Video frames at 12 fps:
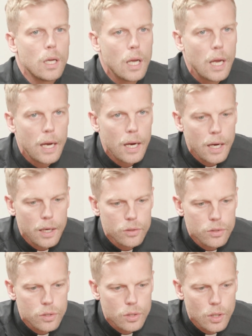And
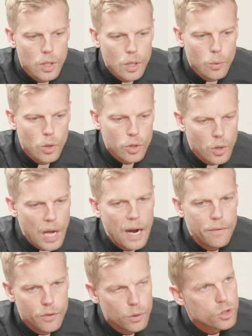you'll
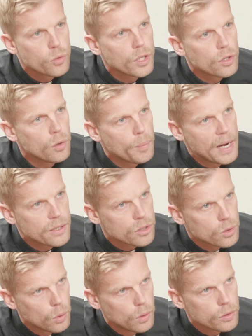have those critical mass
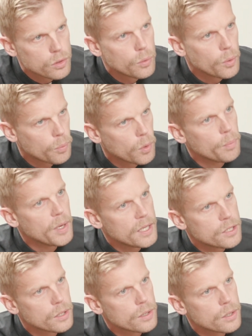schools with more
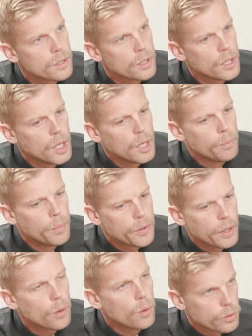majors, but then
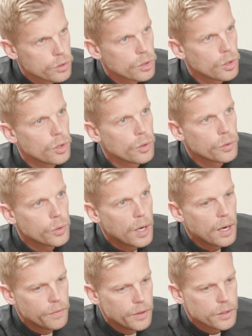also you have
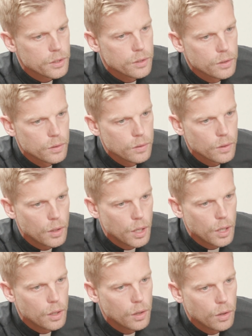this
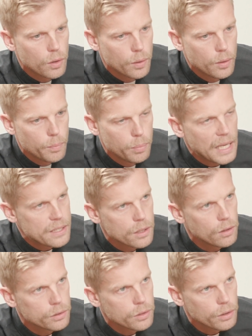blessed
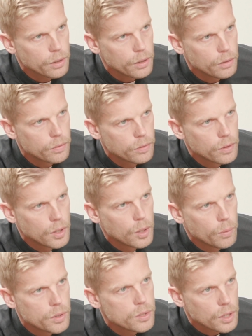alternative,
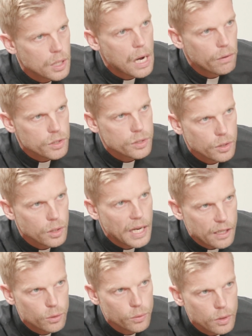which is a college like
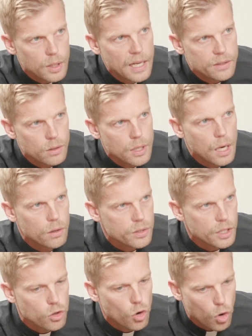Luther Classical College
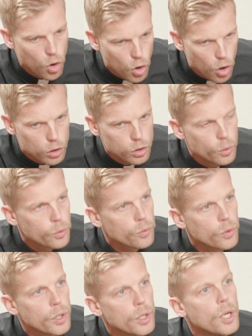that's all
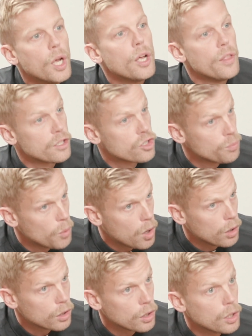Lutheran, that's
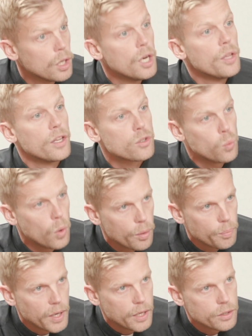smaller, that's one
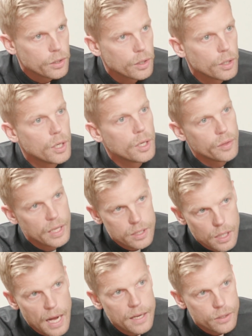major, and that's
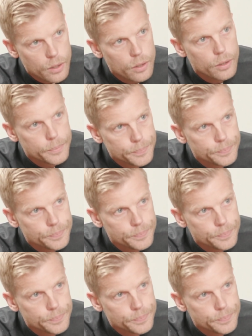classical.